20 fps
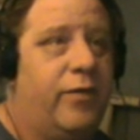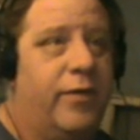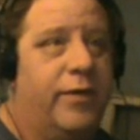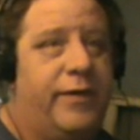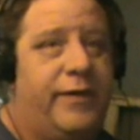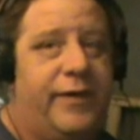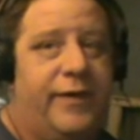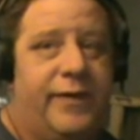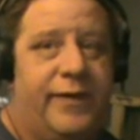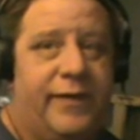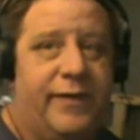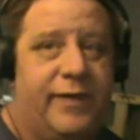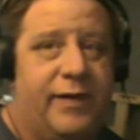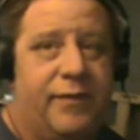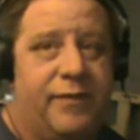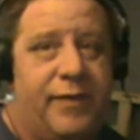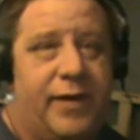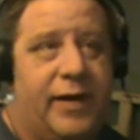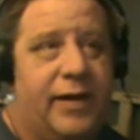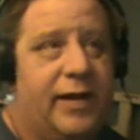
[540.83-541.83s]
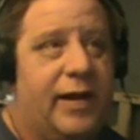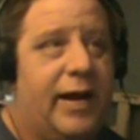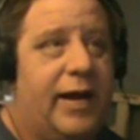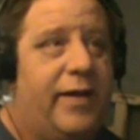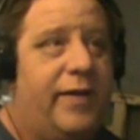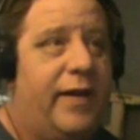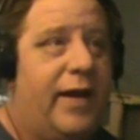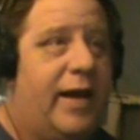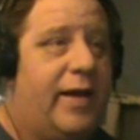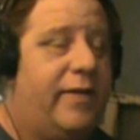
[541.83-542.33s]
torches and stuff like
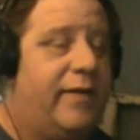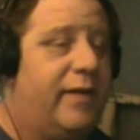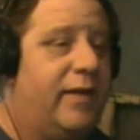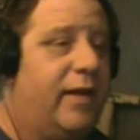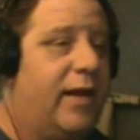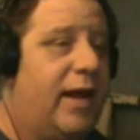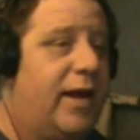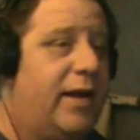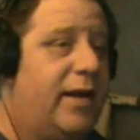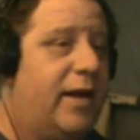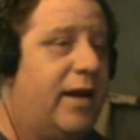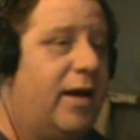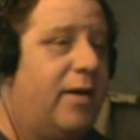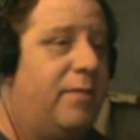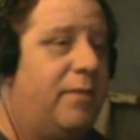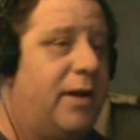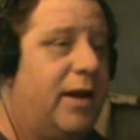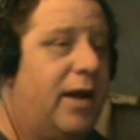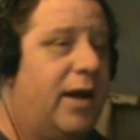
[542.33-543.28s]
that to light it up,